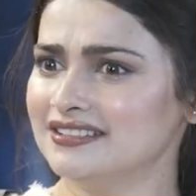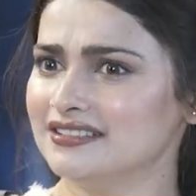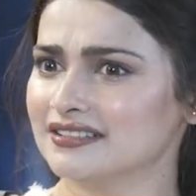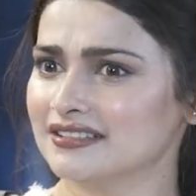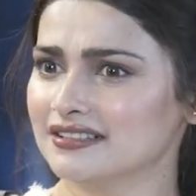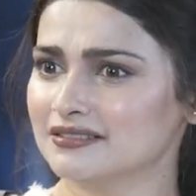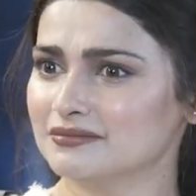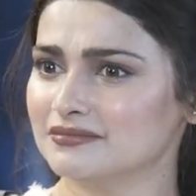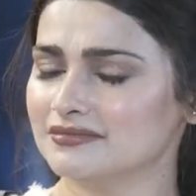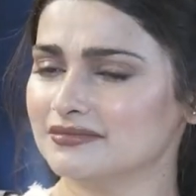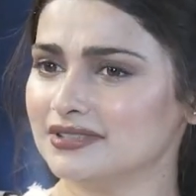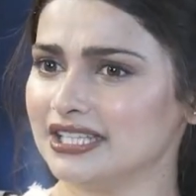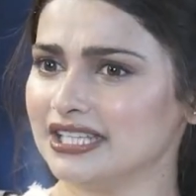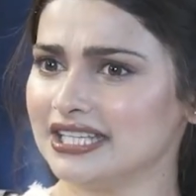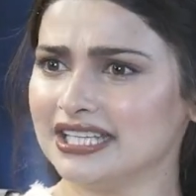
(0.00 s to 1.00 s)
And
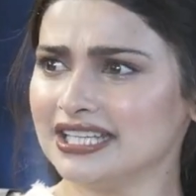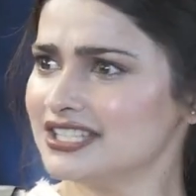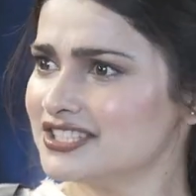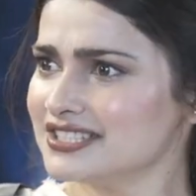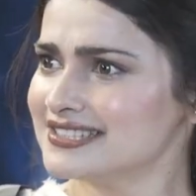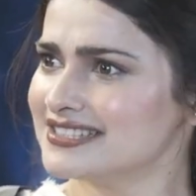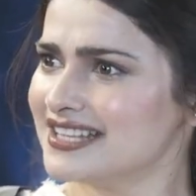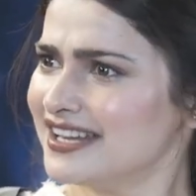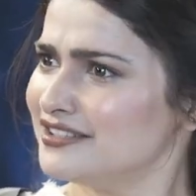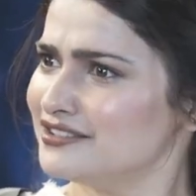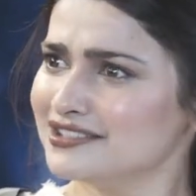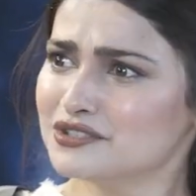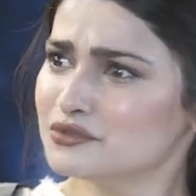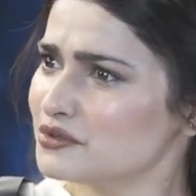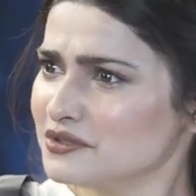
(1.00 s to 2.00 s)
he just said,
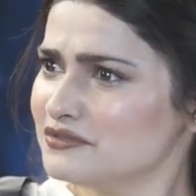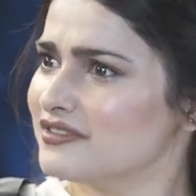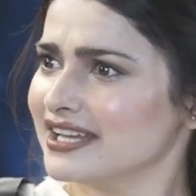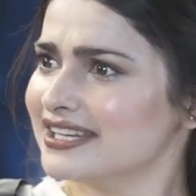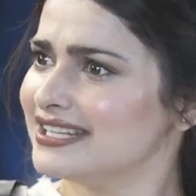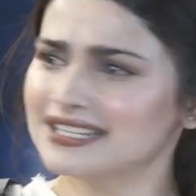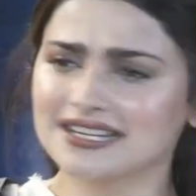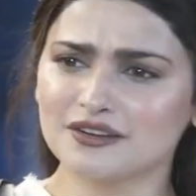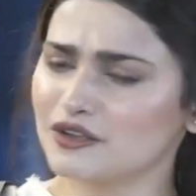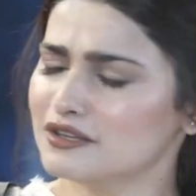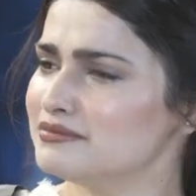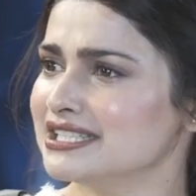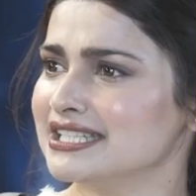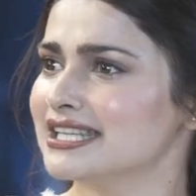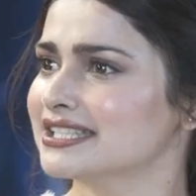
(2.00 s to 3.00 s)
you don't worry, it'll
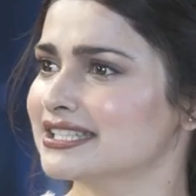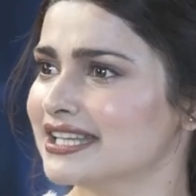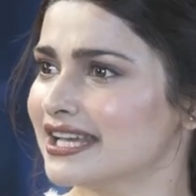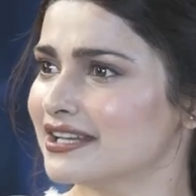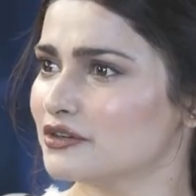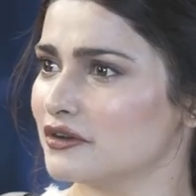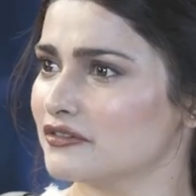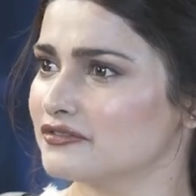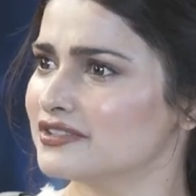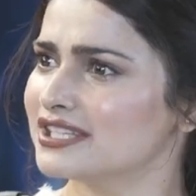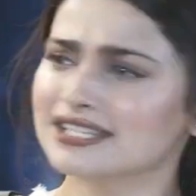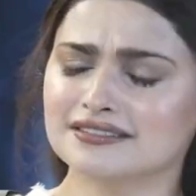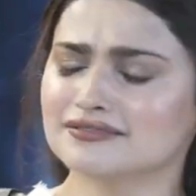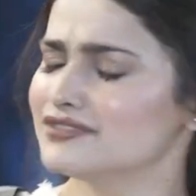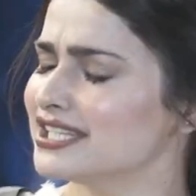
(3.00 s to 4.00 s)
all be taken care of.
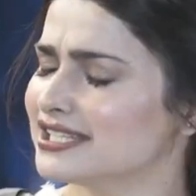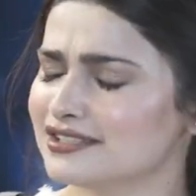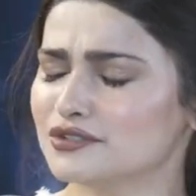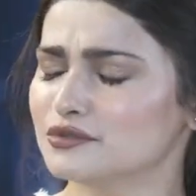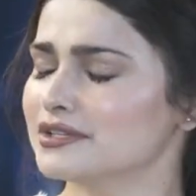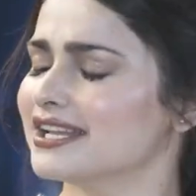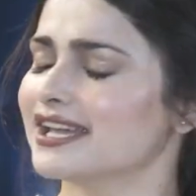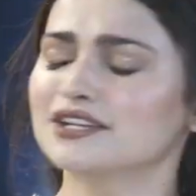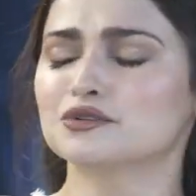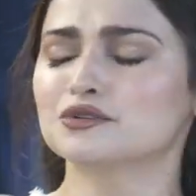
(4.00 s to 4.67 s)
We can do it.